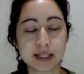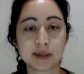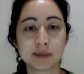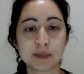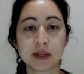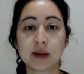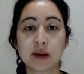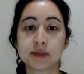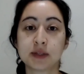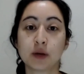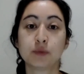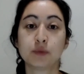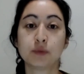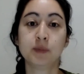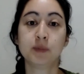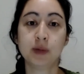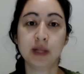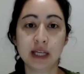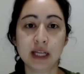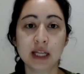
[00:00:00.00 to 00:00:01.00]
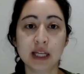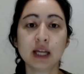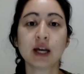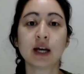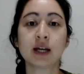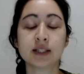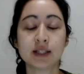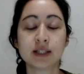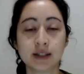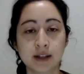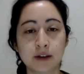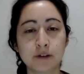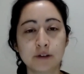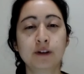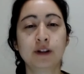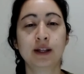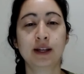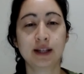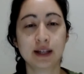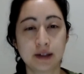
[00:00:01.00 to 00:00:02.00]
sometimes I repeat it until I
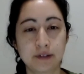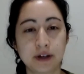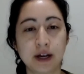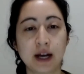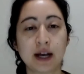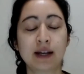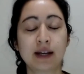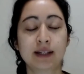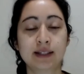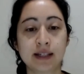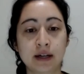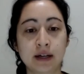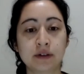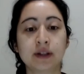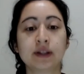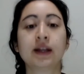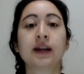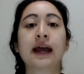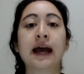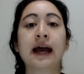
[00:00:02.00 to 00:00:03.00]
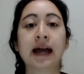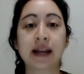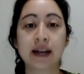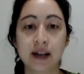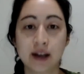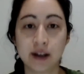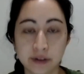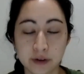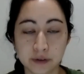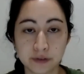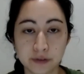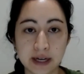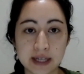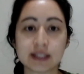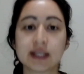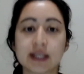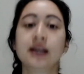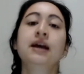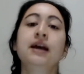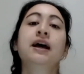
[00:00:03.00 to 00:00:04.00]
like I've got it down, and then I add another phrase.